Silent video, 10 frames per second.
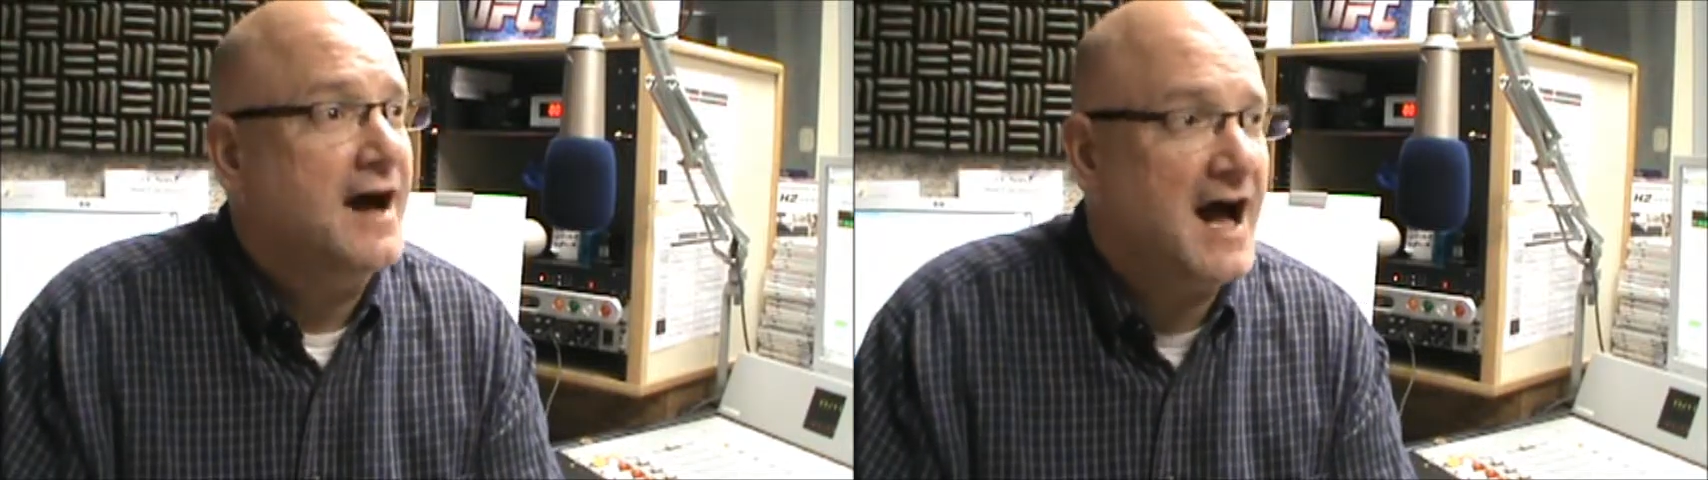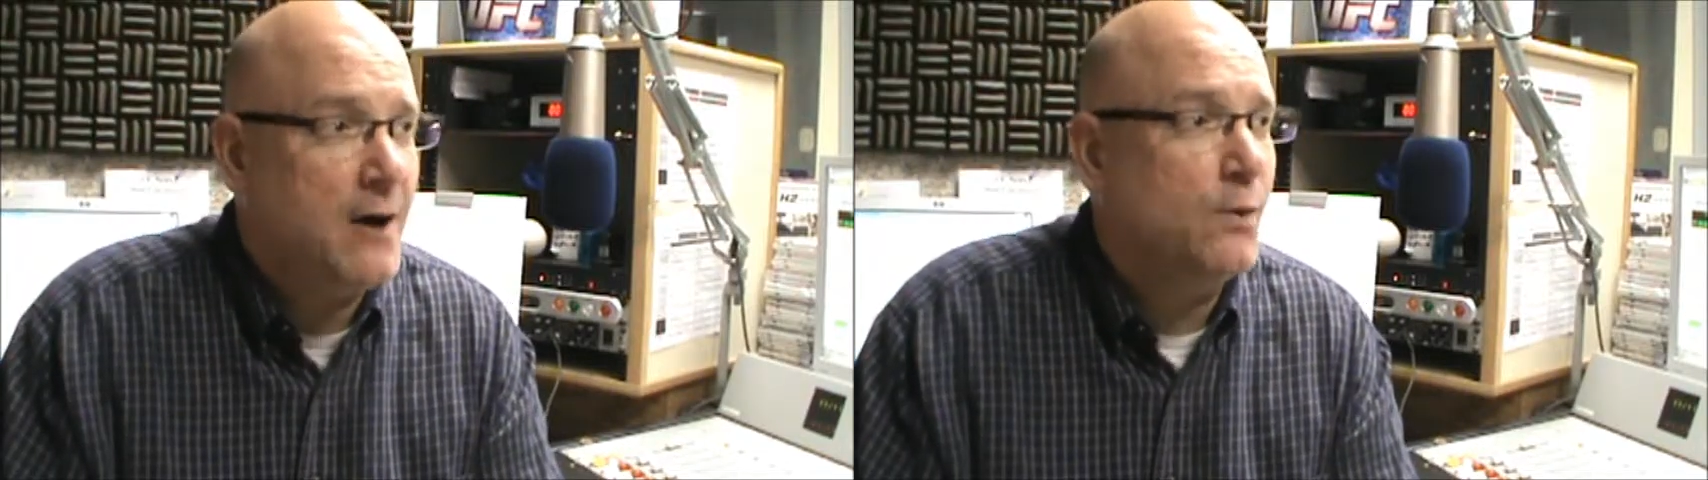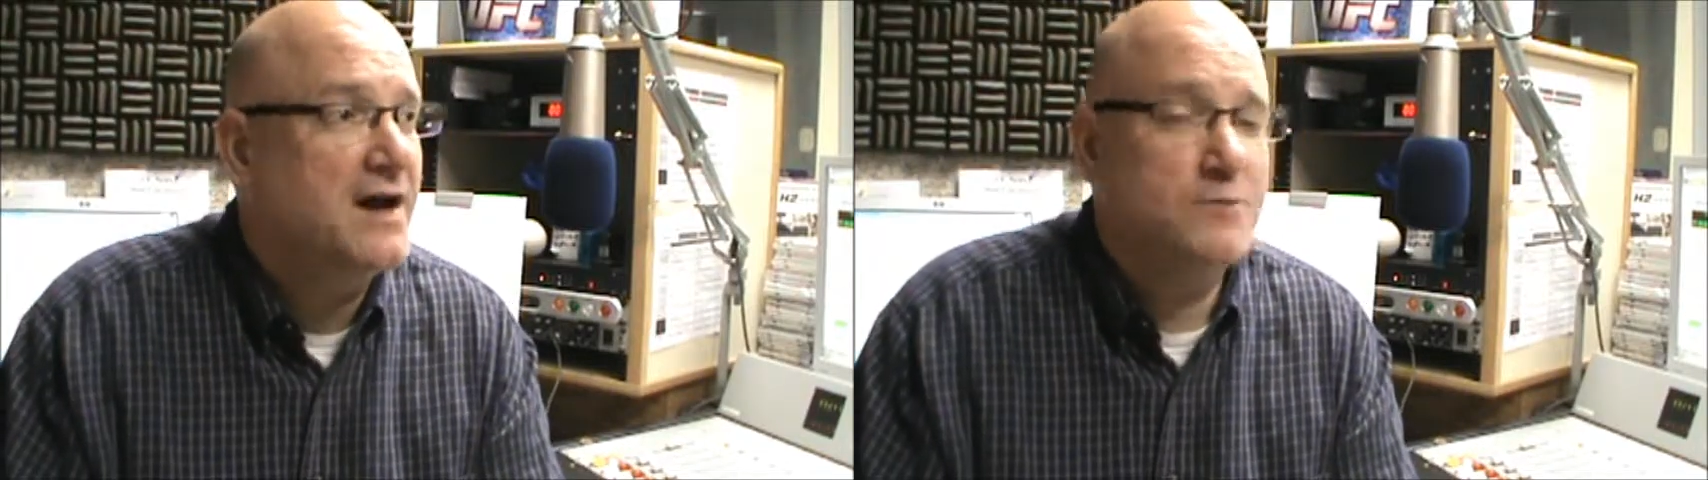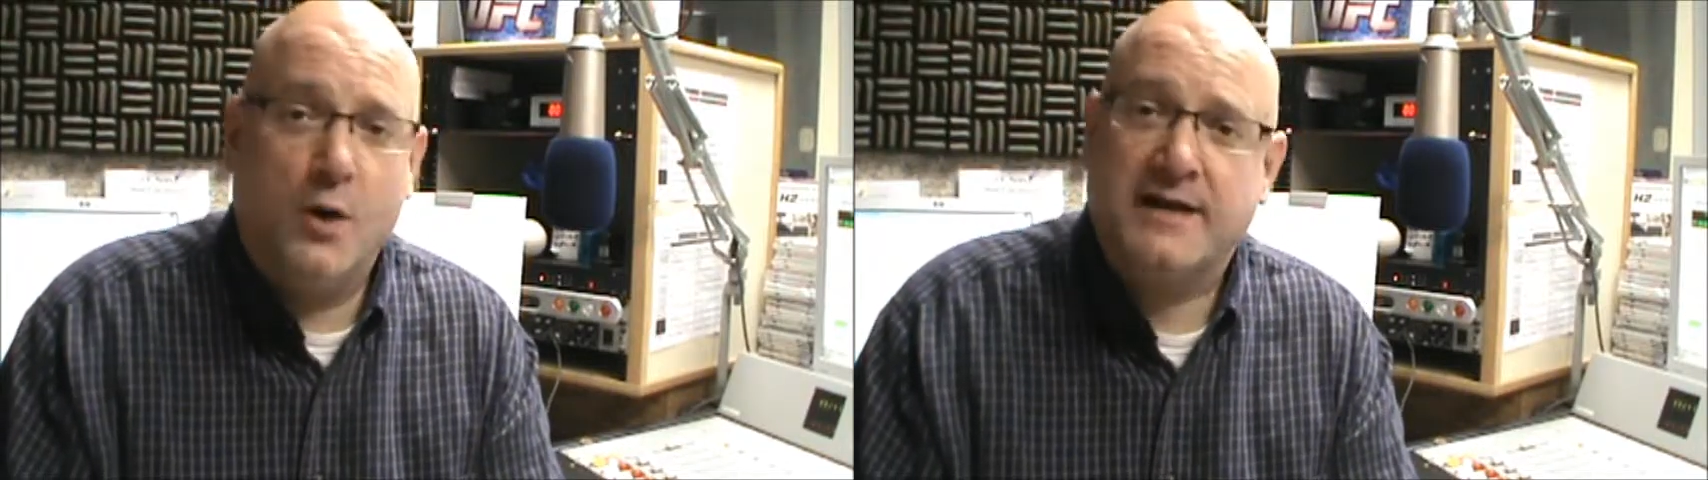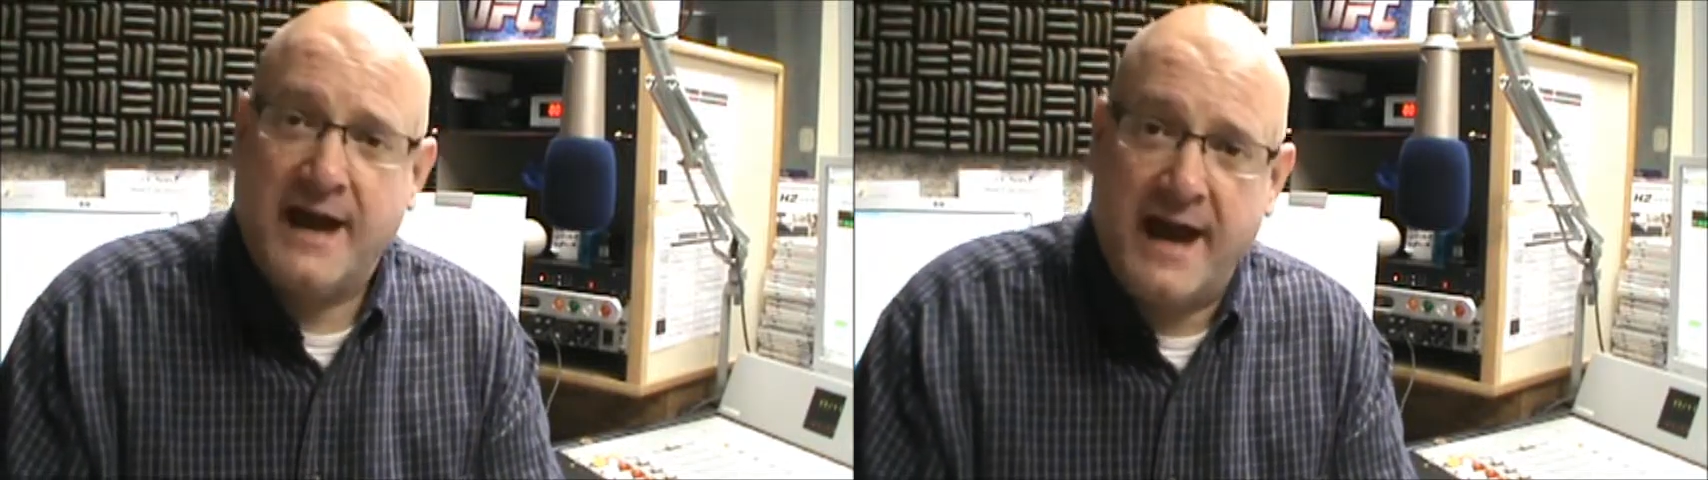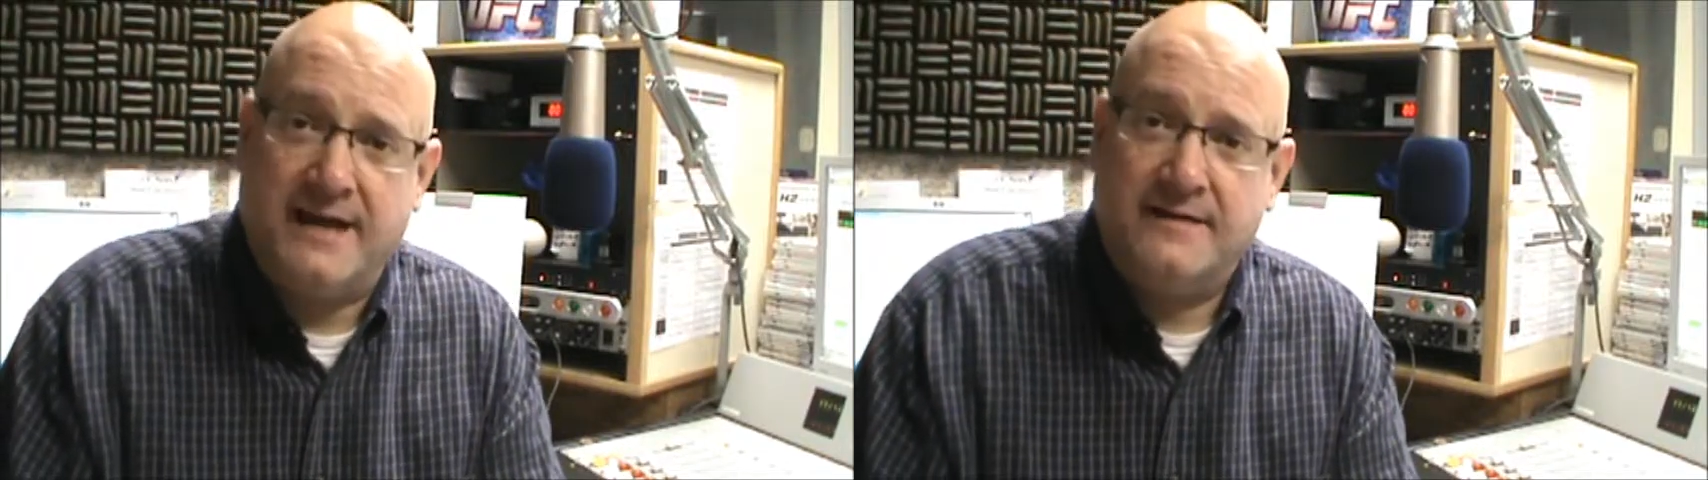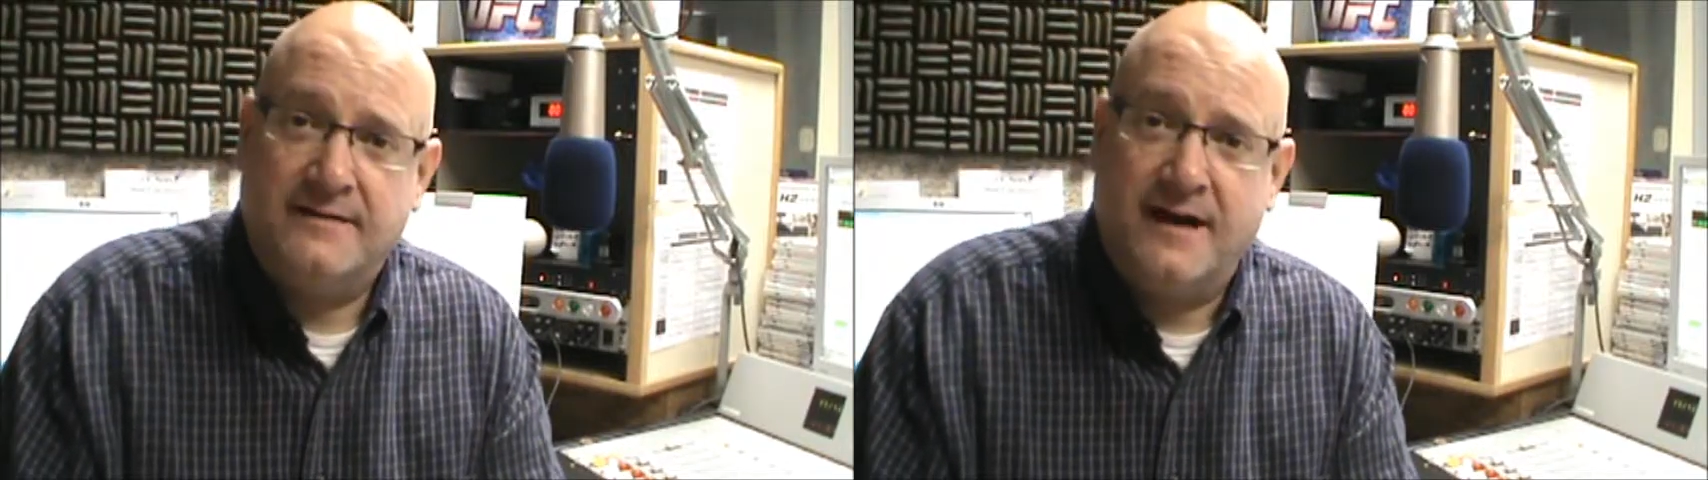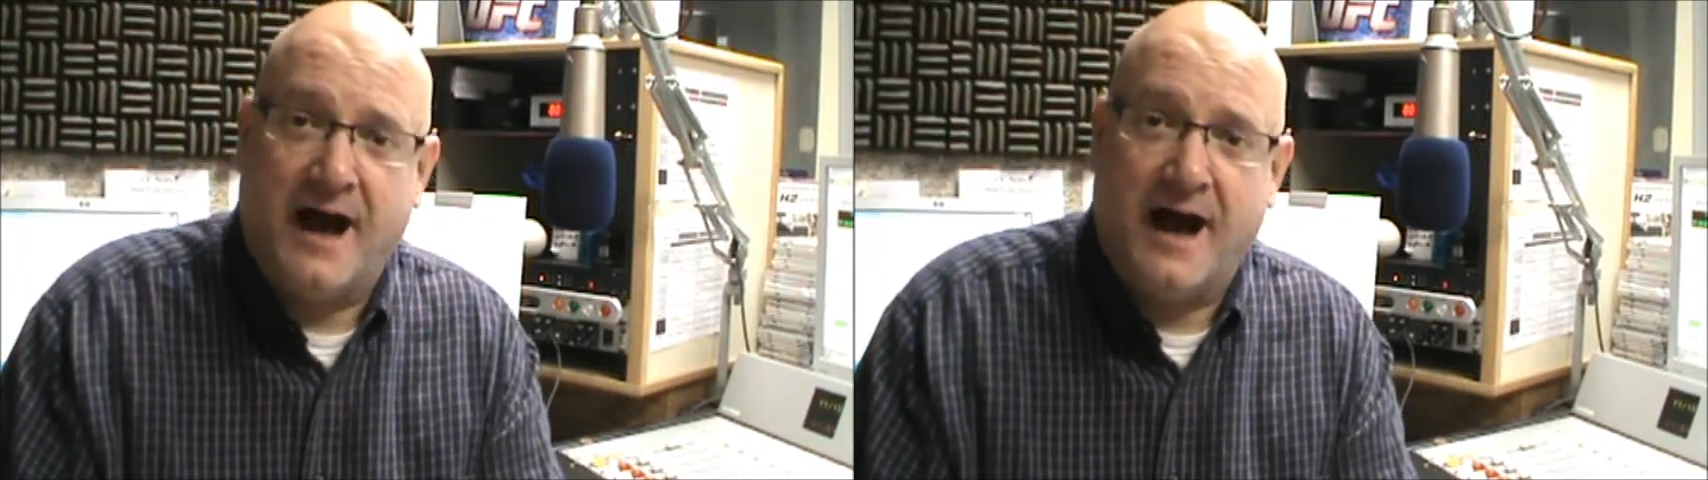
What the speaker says: I want more cake.